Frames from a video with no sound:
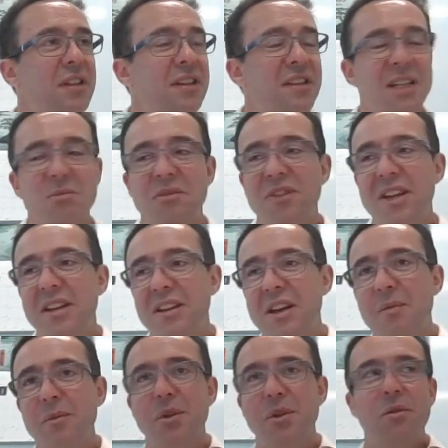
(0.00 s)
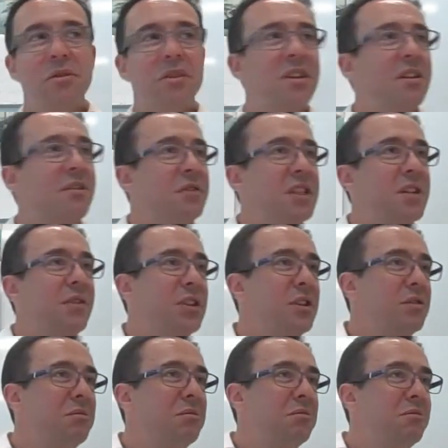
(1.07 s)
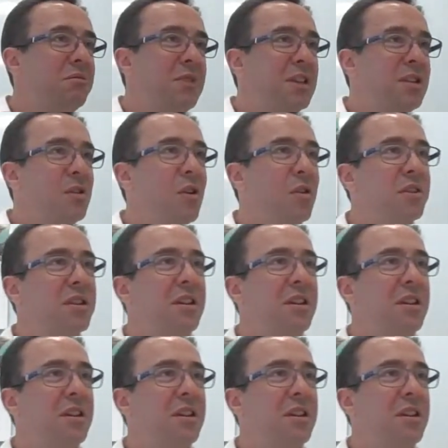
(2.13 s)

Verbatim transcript: And some of it comes on, some of it is not.